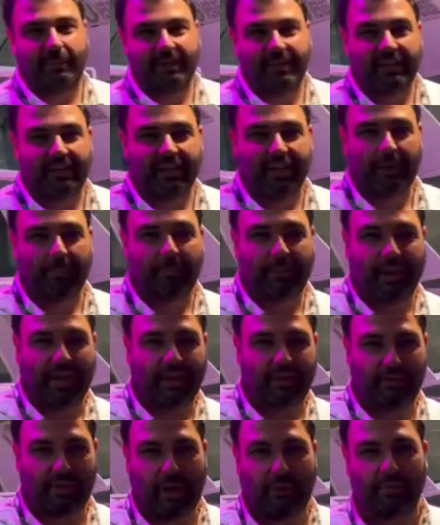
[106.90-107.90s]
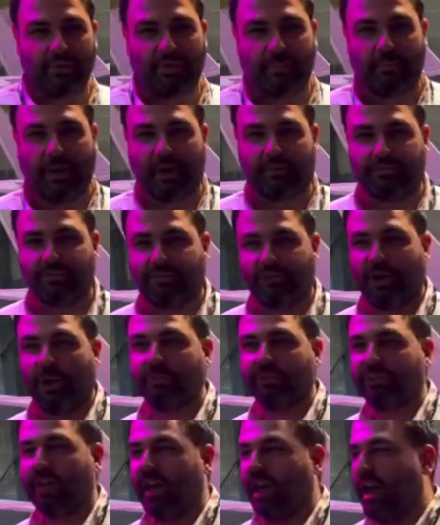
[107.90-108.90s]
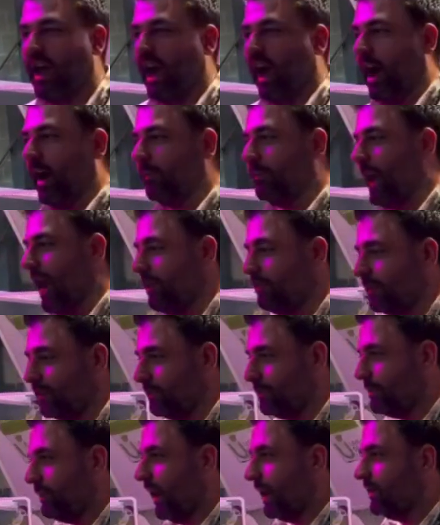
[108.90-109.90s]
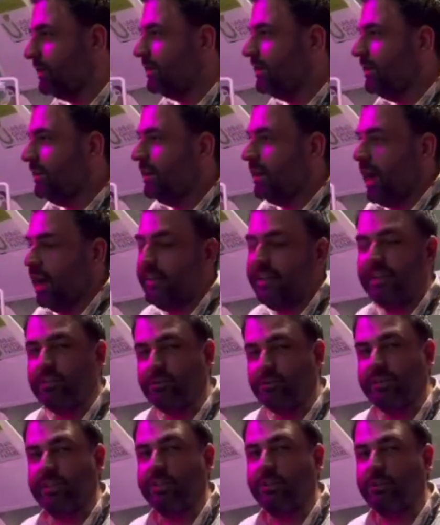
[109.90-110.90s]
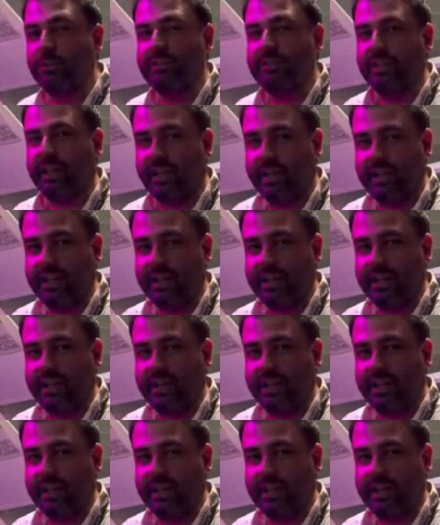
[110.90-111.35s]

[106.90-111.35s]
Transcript: surprises me because if this was metal, you would never be able to lift this beam with so ease.